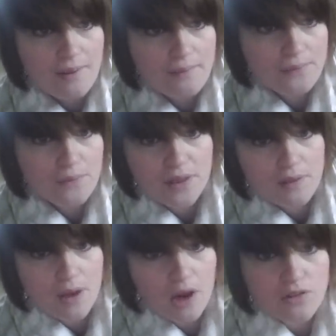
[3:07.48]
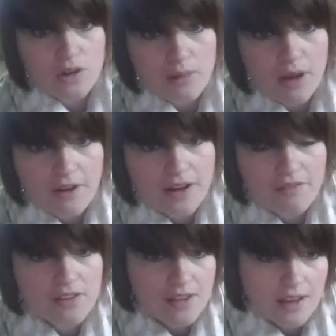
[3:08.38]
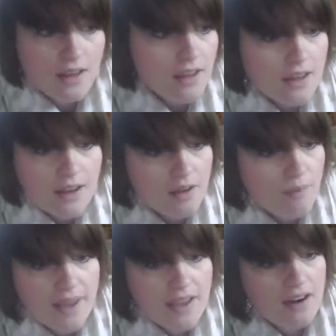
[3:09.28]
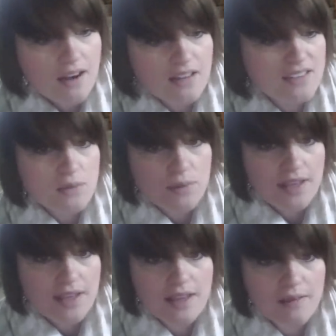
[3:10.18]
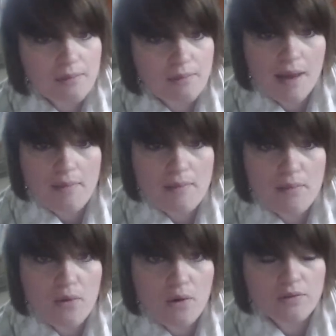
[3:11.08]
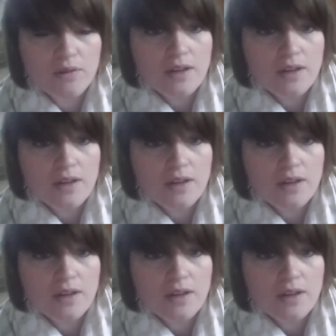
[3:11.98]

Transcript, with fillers: with a top coat and everything, and make it last a week, maybe more.